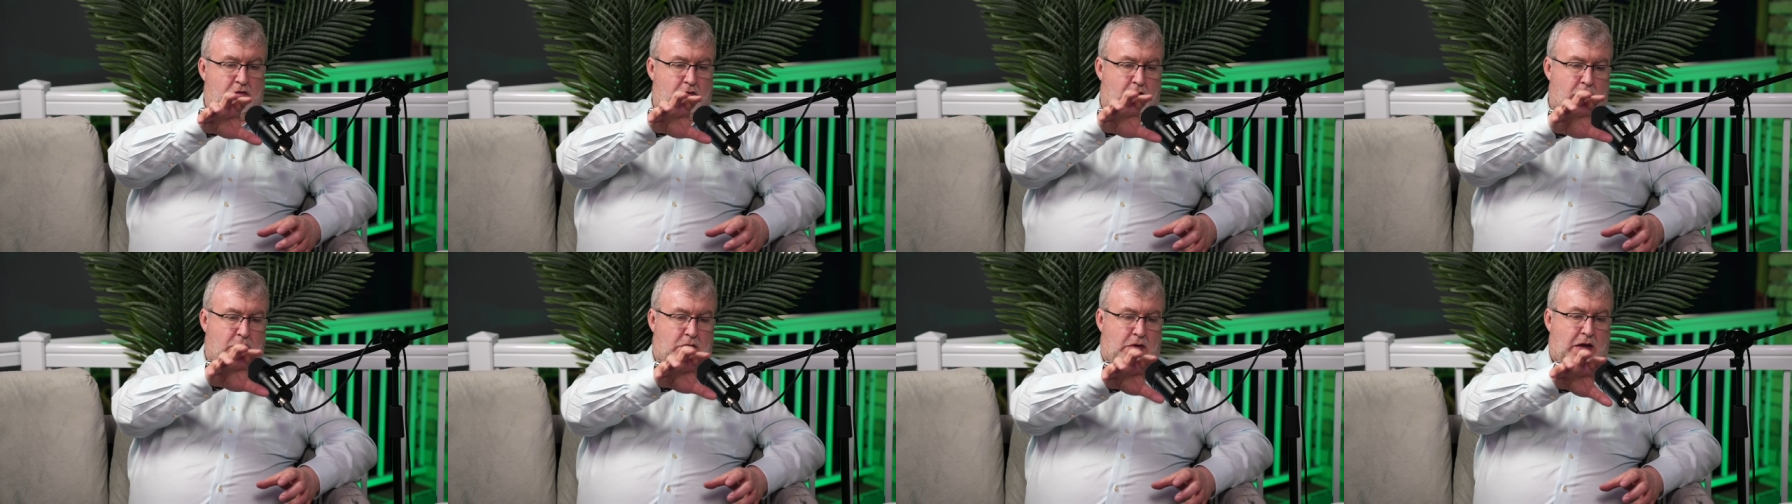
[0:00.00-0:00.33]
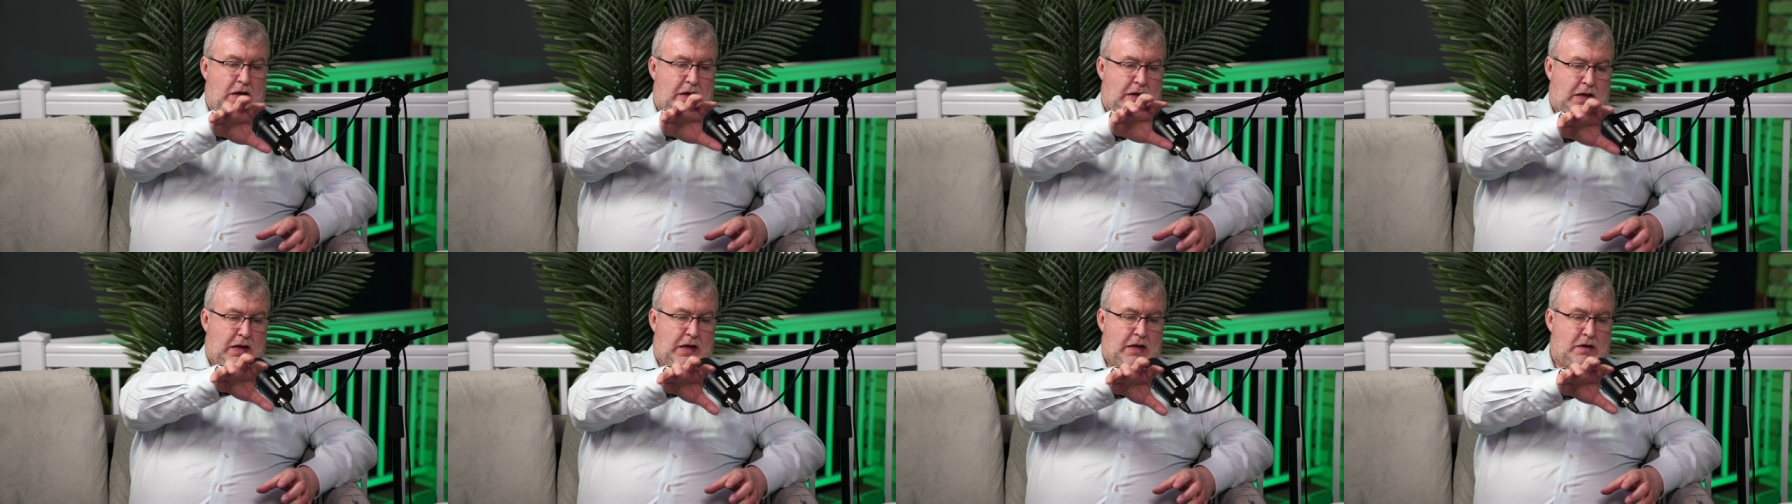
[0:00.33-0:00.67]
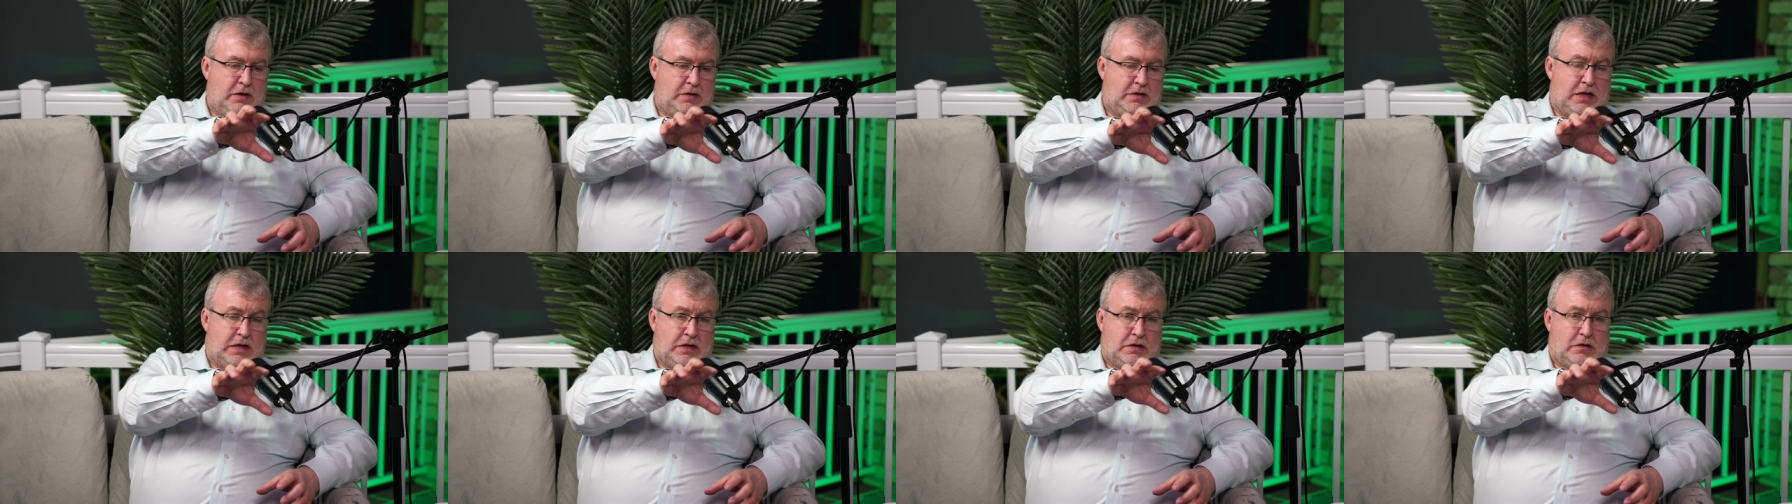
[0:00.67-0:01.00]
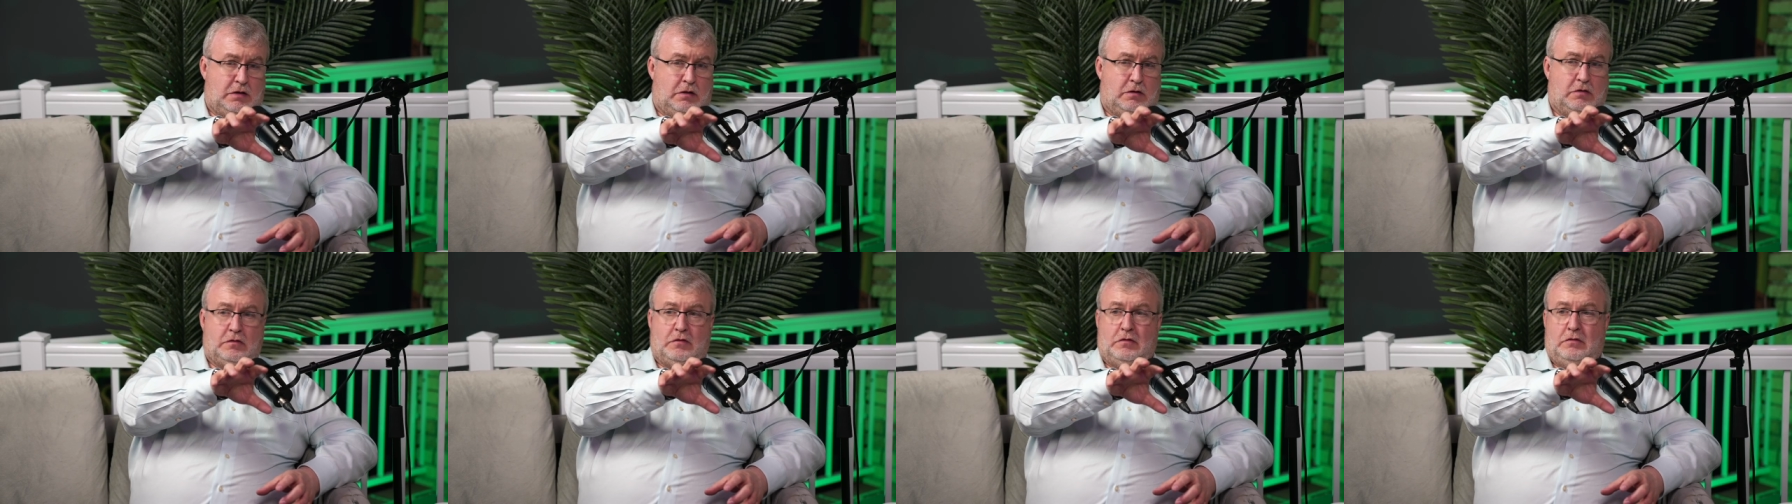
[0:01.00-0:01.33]
Okay, can't attack
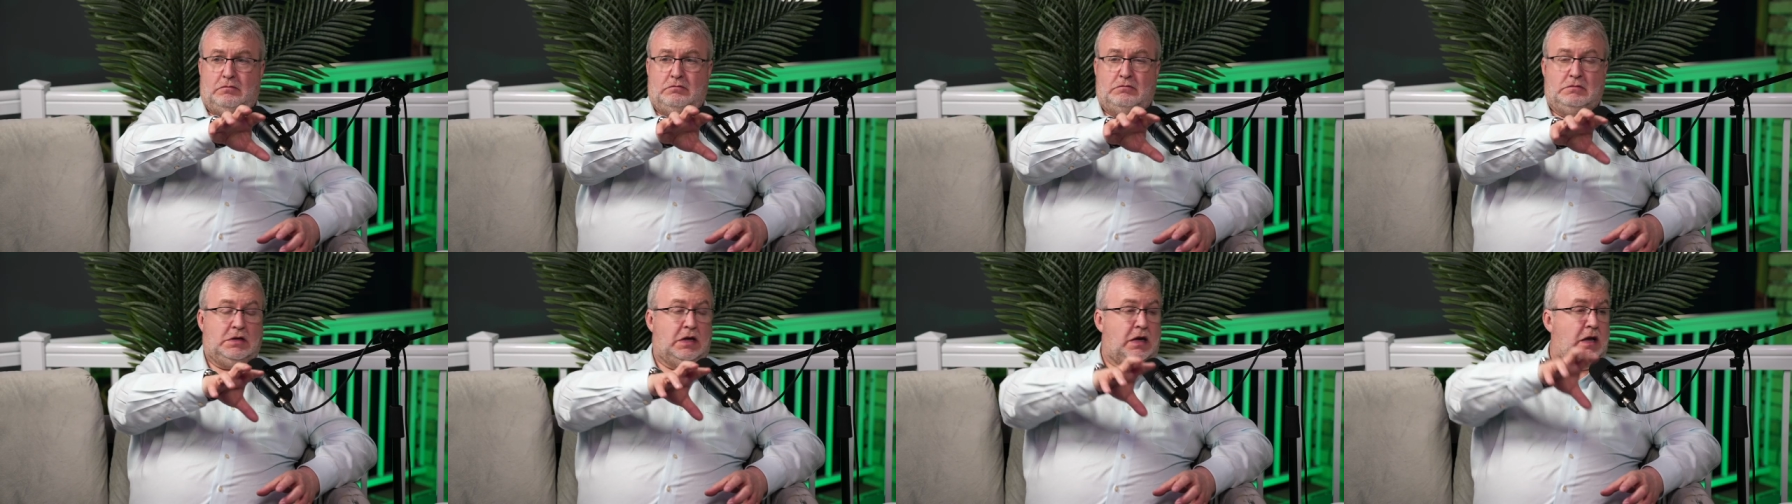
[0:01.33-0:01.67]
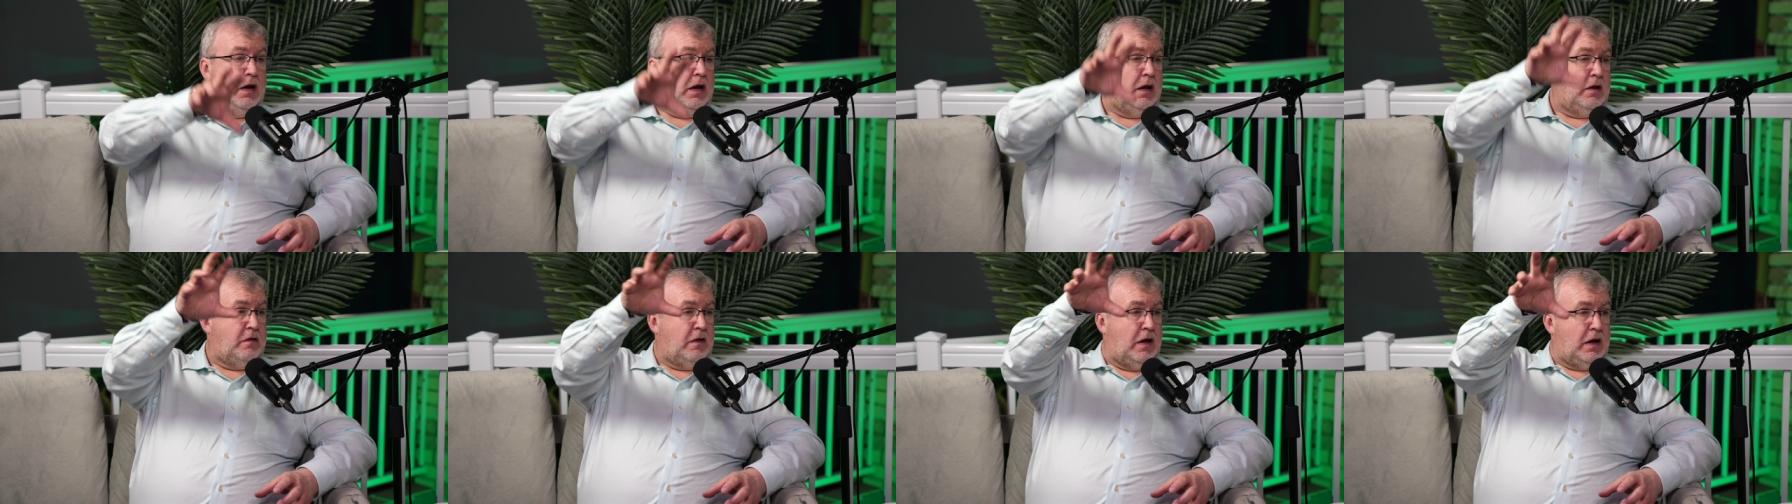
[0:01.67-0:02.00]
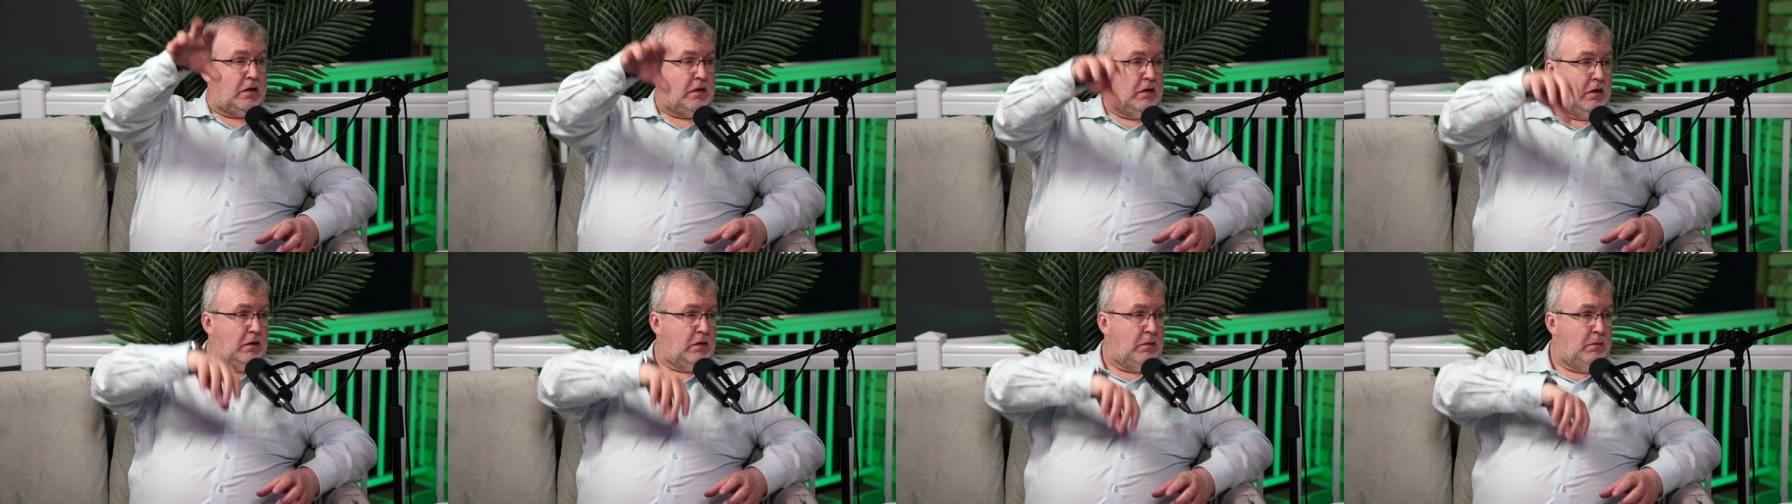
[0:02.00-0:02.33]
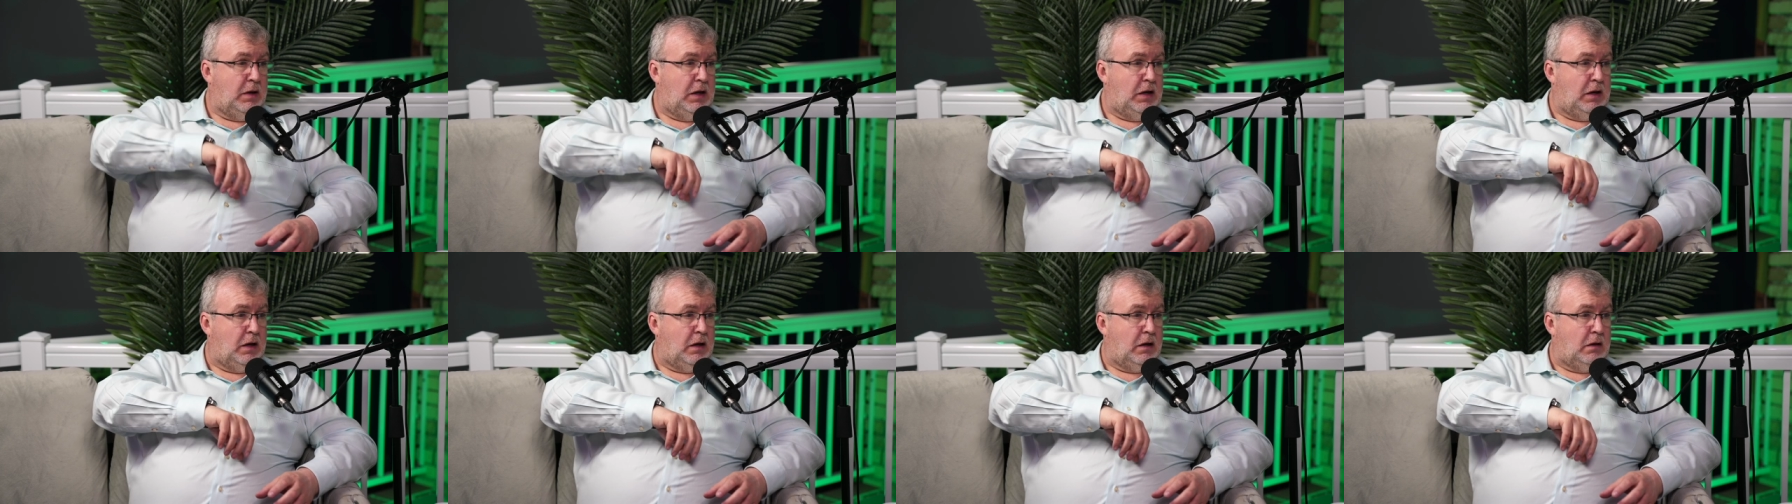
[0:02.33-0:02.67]
those. Can I attack the
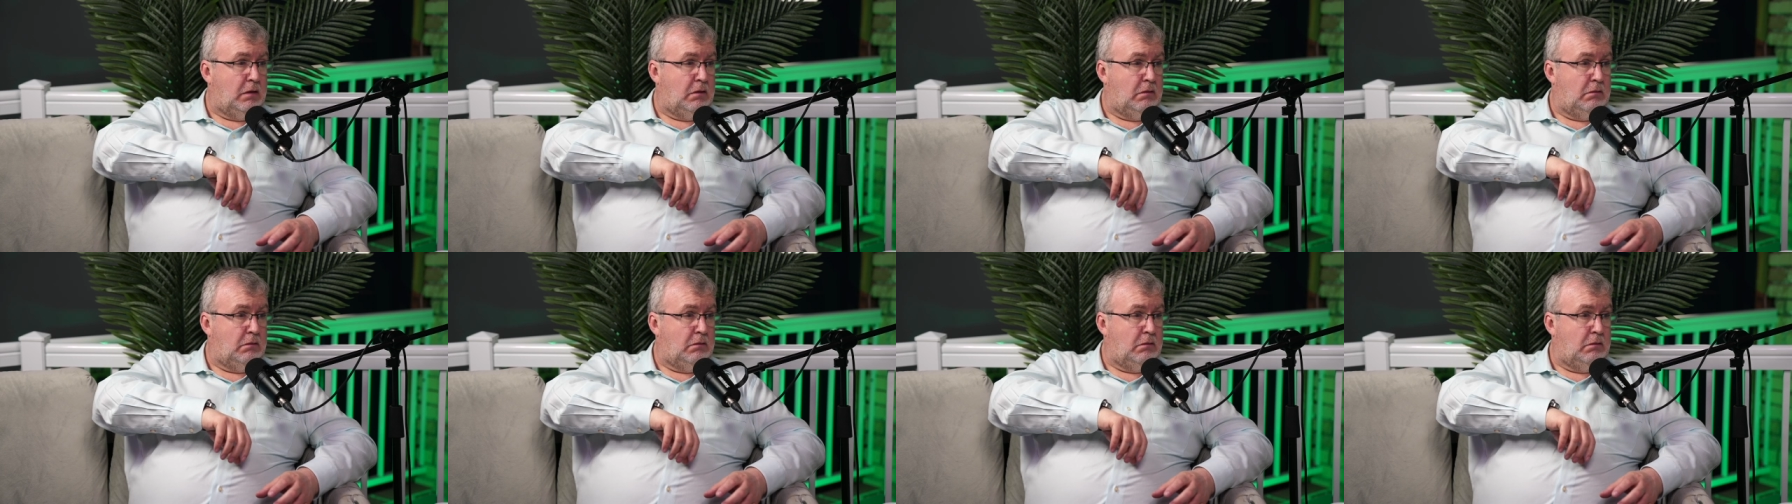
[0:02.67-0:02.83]
intermediate?